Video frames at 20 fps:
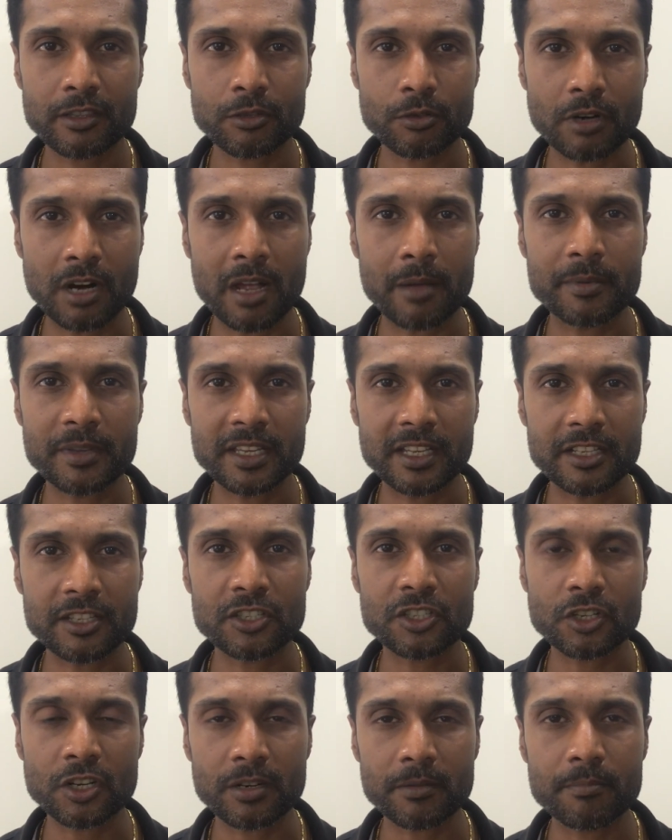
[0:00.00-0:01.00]
throbbing in
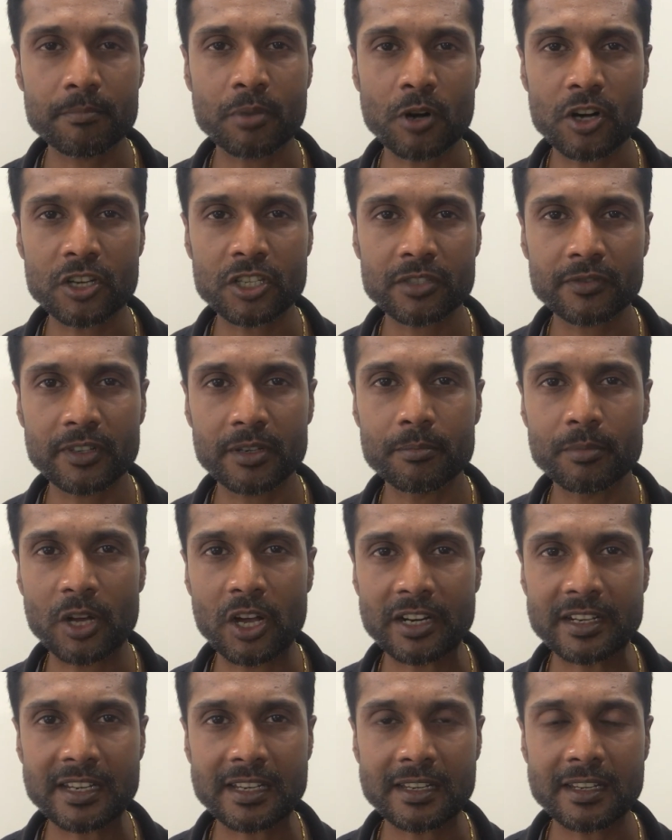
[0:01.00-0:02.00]
certain parts of our
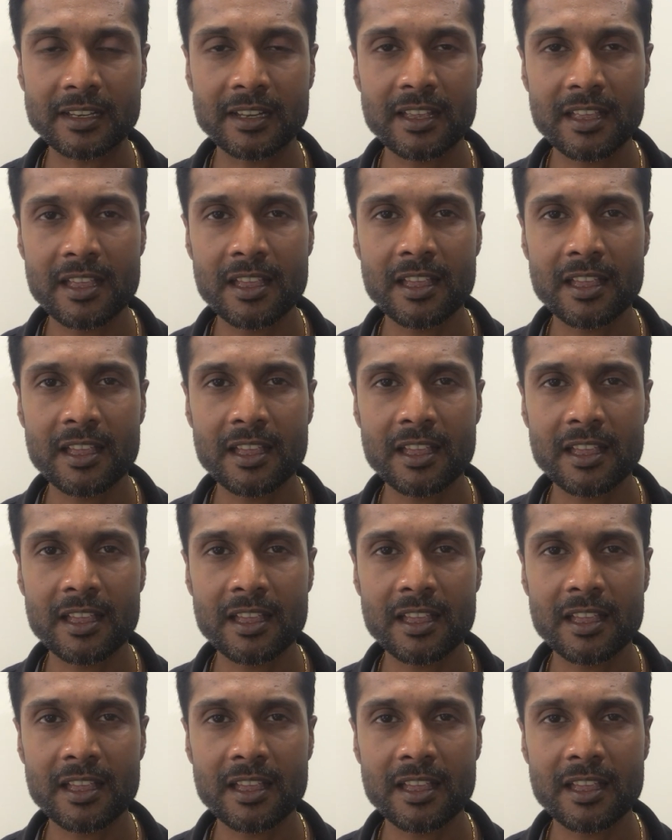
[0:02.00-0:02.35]
body.